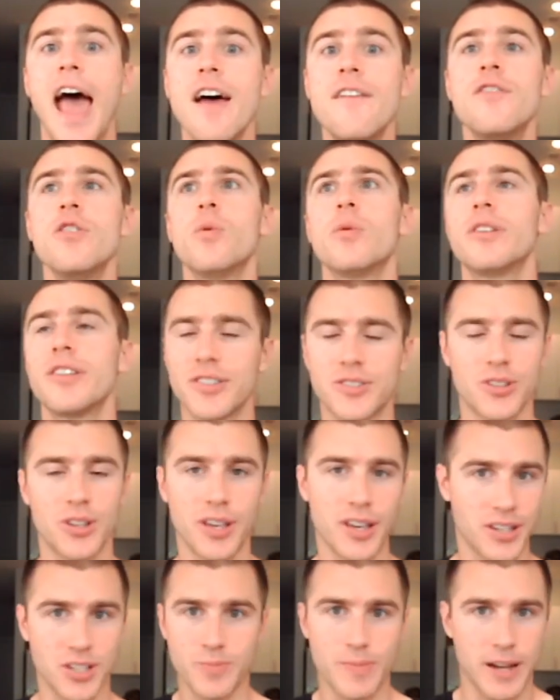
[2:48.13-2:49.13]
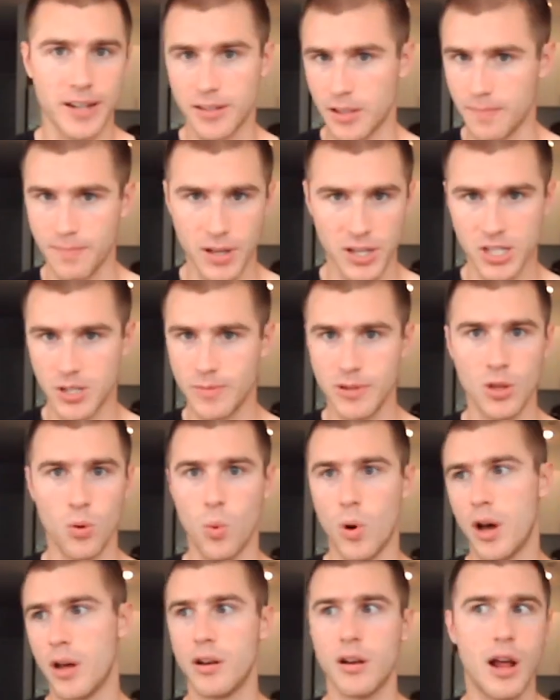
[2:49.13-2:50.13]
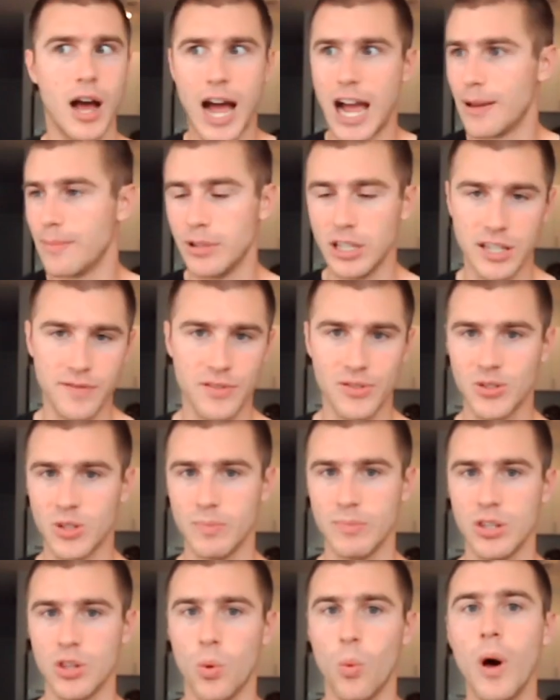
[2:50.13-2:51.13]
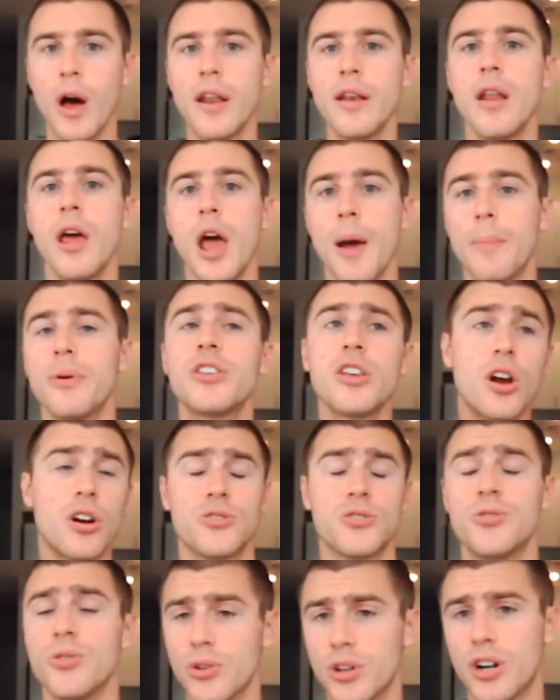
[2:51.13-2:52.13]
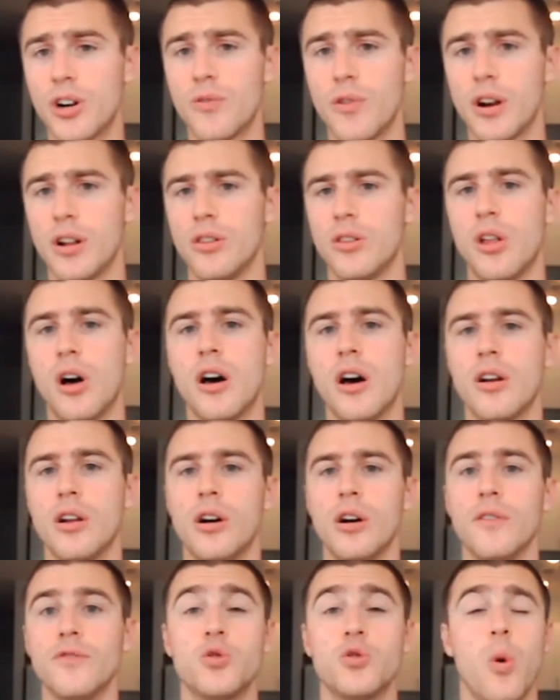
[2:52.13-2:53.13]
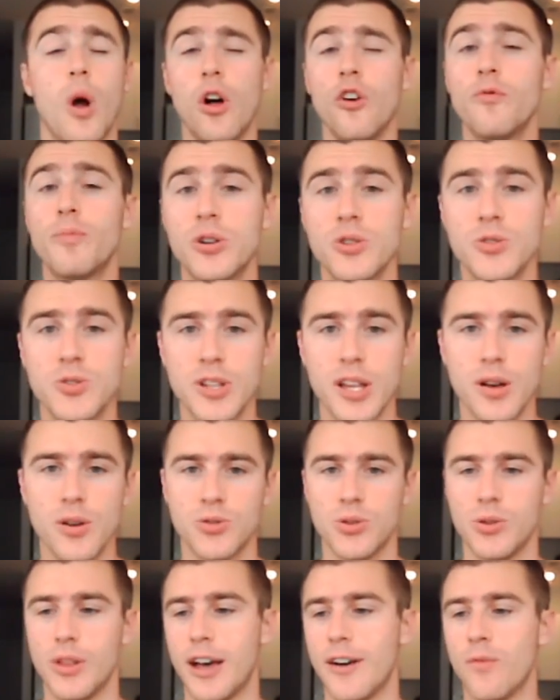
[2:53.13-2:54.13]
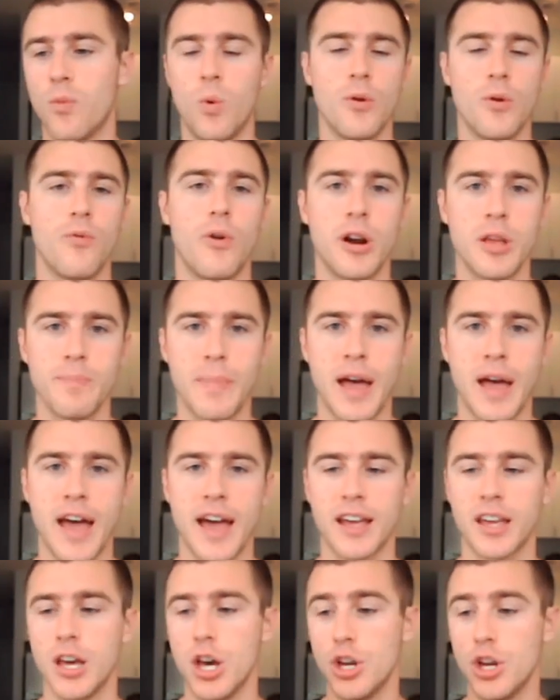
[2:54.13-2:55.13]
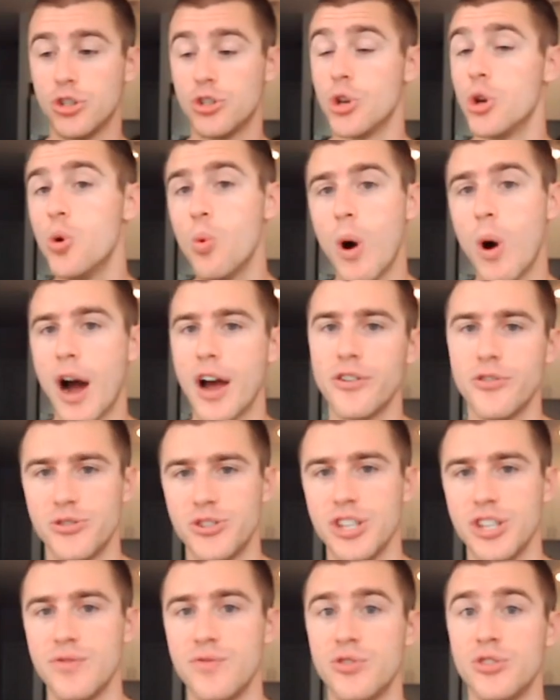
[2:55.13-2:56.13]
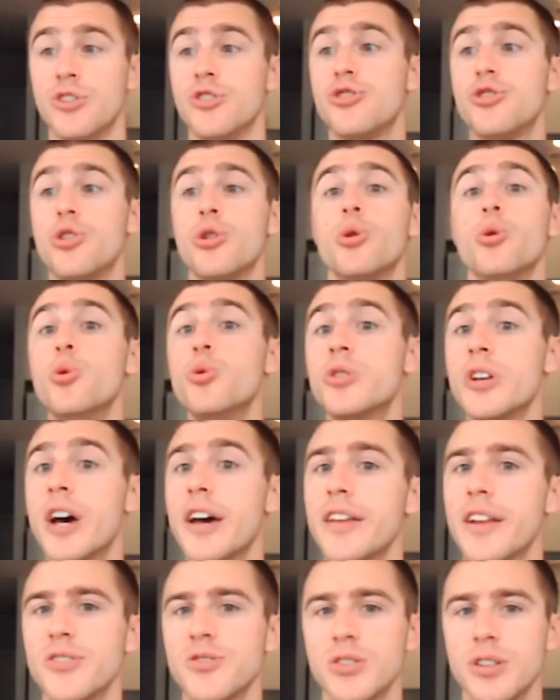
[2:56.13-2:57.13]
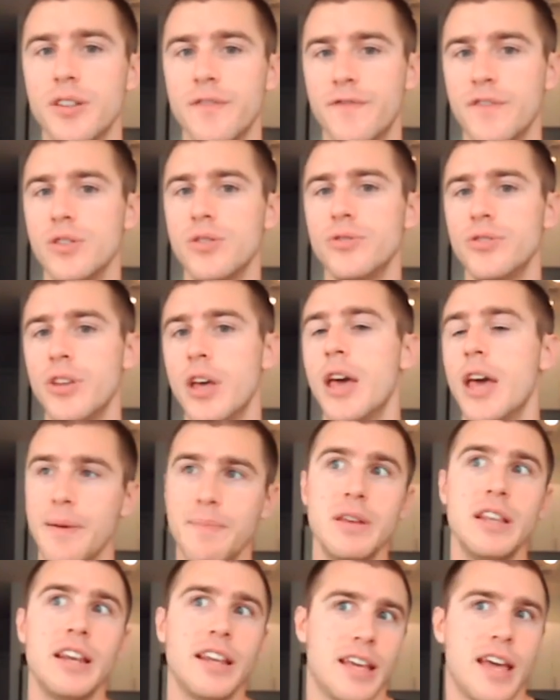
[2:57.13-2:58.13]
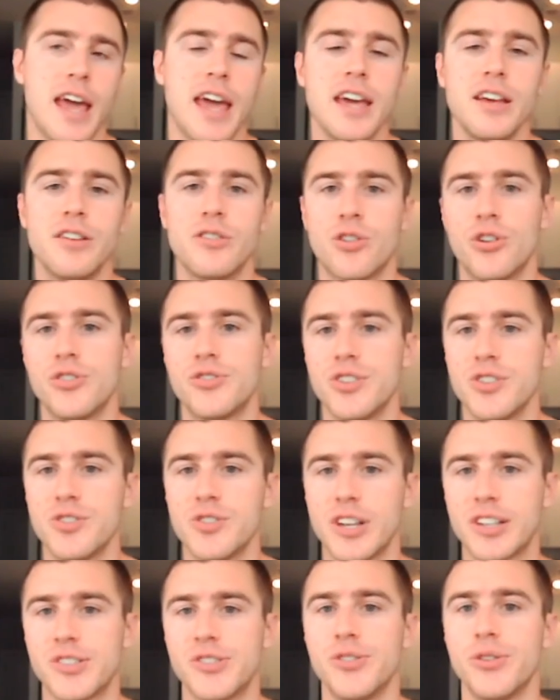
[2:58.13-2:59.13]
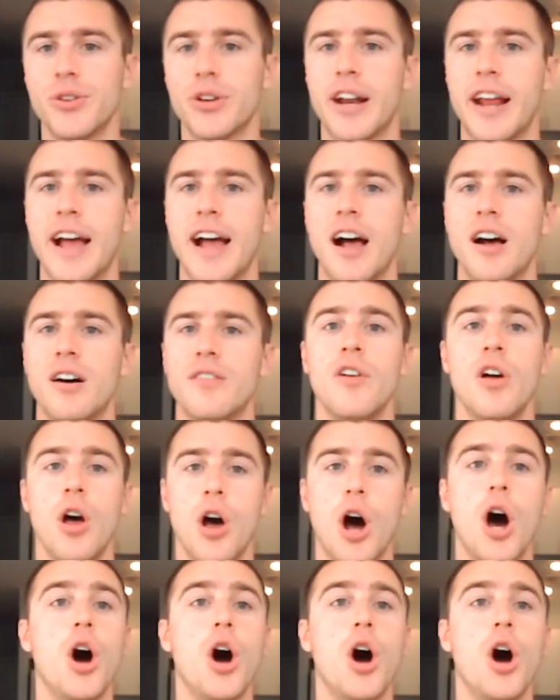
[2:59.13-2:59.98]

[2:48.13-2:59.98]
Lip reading: everyone is expecting Pitts to be the one. I believe he's going to be the one, but they are still going to run a lot of 12 personnel. So they have one running back, two wide receivers, and two tight ends on the field, meaning Hayden Hurst is like still going to have